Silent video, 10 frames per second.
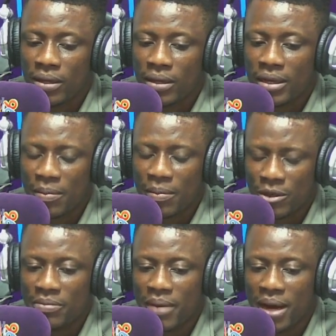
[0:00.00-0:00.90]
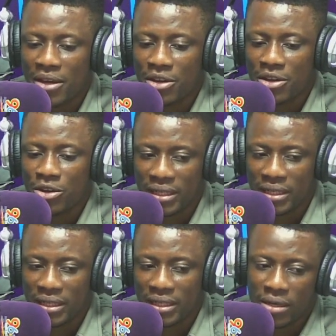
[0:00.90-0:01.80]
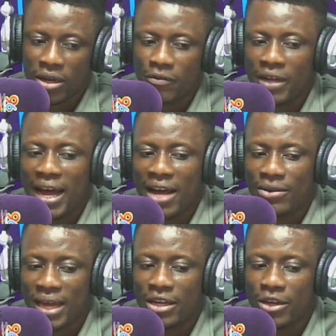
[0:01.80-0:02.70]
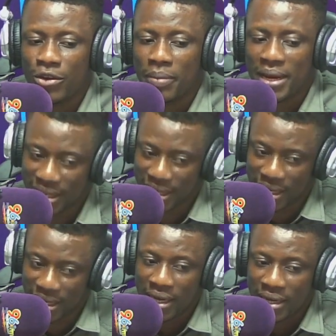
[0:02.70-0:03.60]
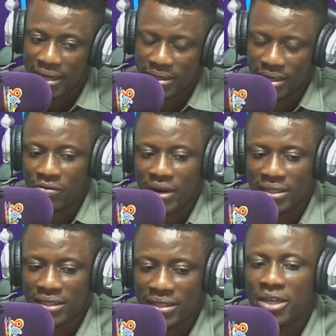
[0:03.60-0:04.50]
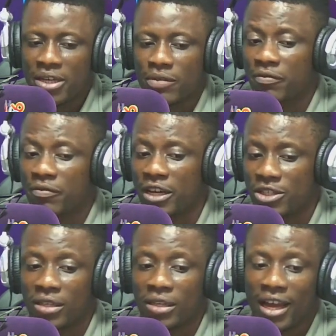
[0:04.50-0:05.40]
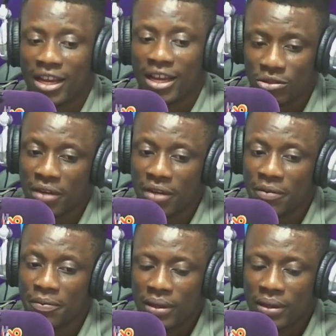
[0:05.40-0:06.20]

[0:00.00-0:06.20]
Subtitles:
Deputy Minority Leader of the House, Aliyu Madaki, said the rising rates of inflation in the country